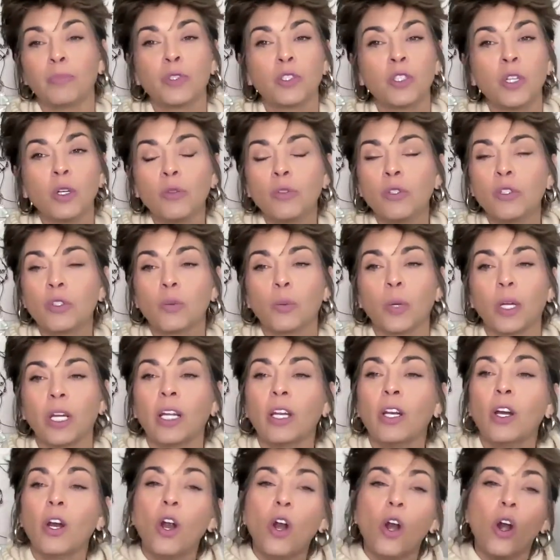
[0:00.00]
So
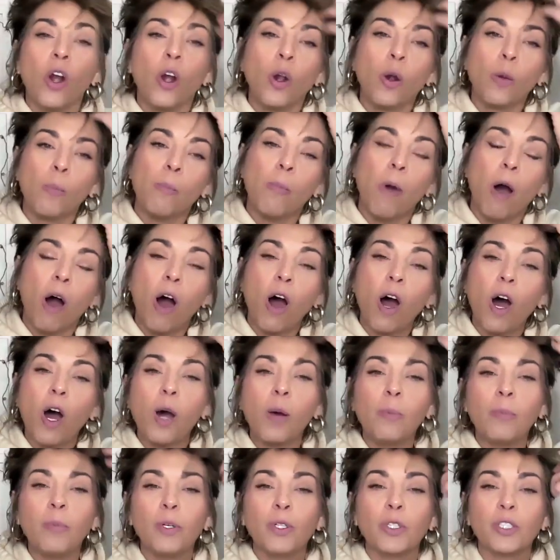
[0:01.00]
sweet. Her
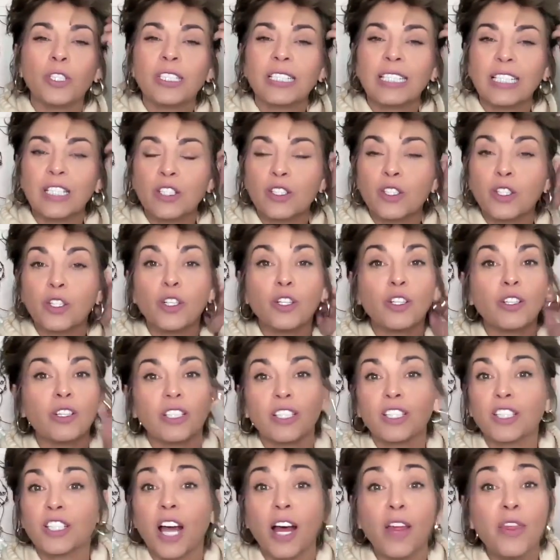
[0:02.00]
mom, her sister, the
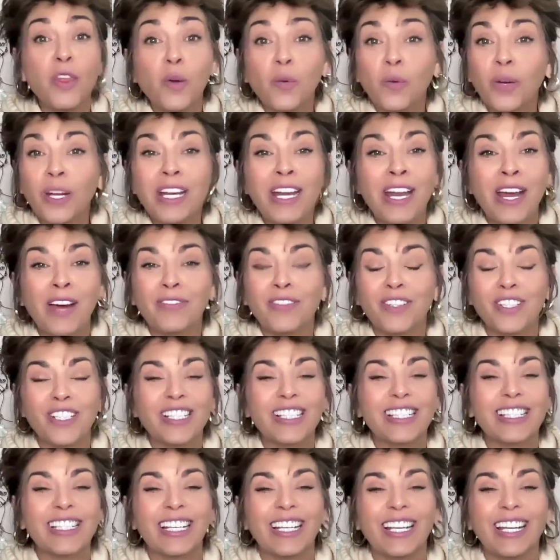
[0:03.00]
son that we never
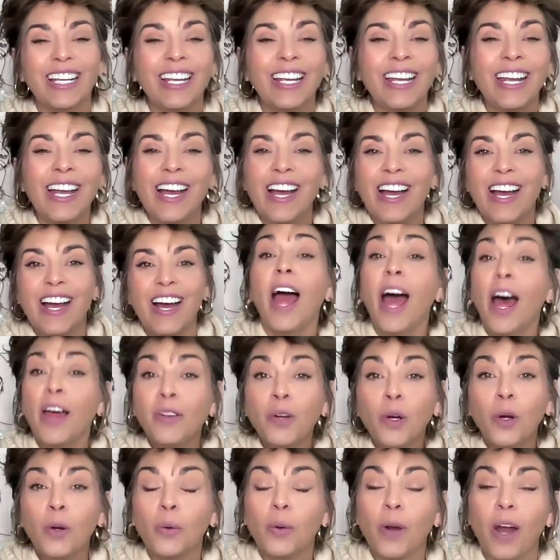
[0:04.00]
see.
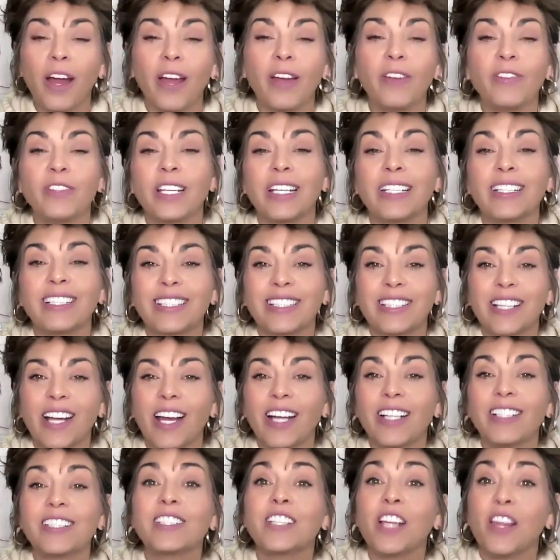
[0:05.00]
Heather arrives and
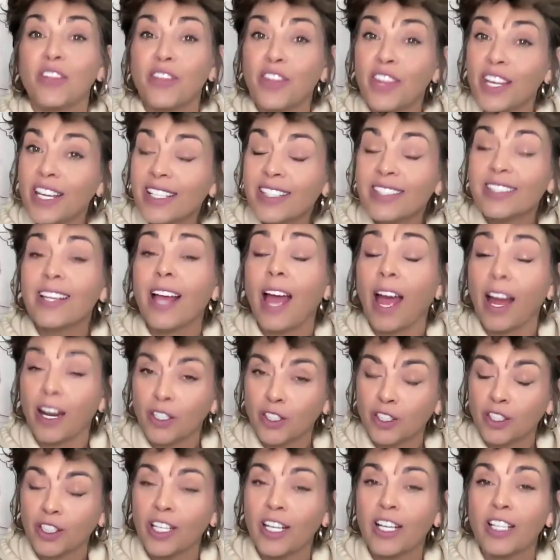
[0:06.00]
decides that this
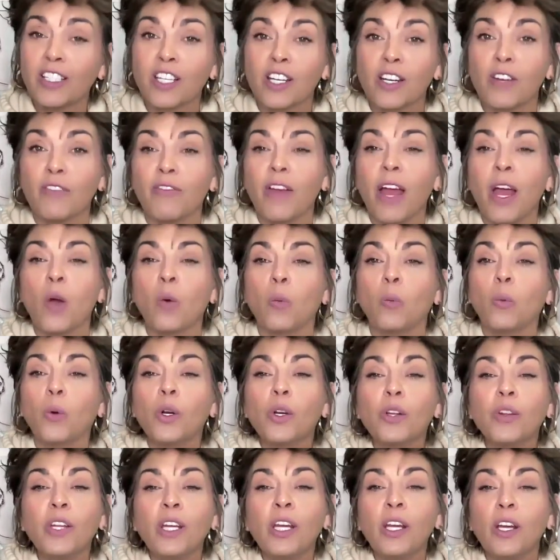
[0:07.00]
actually is an event
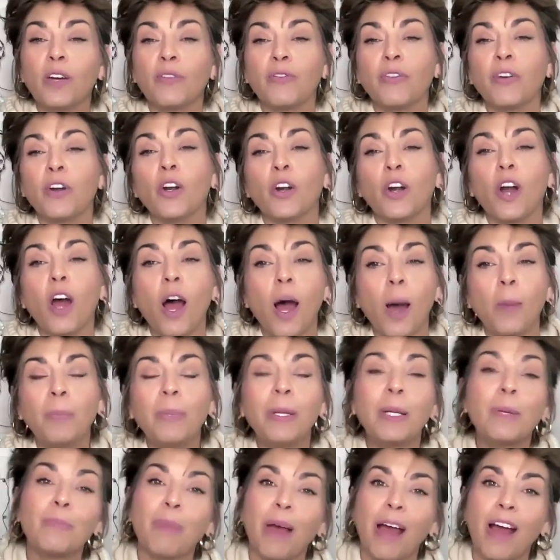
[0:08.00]
worthy of her
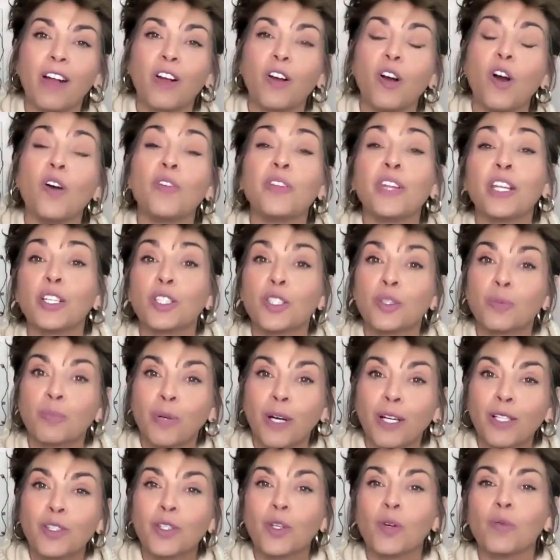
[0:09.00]
hopping back on the
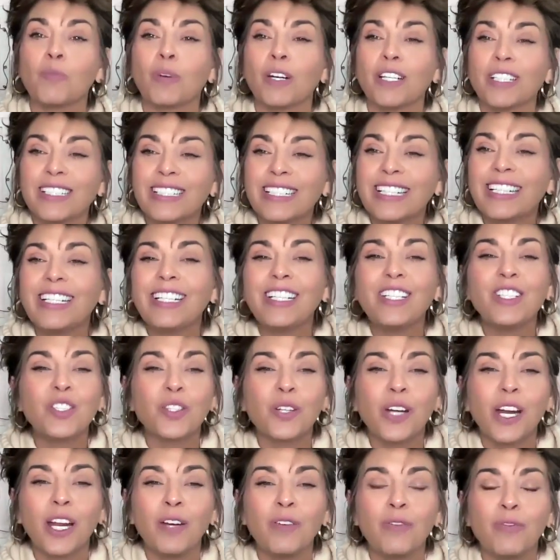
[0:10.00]
espresso martini
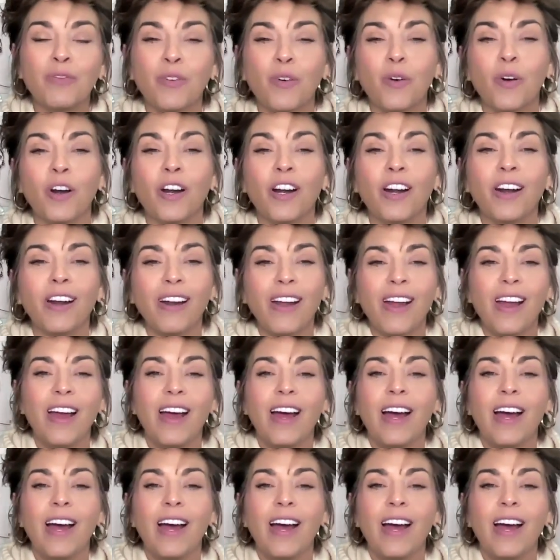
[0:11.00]
train for.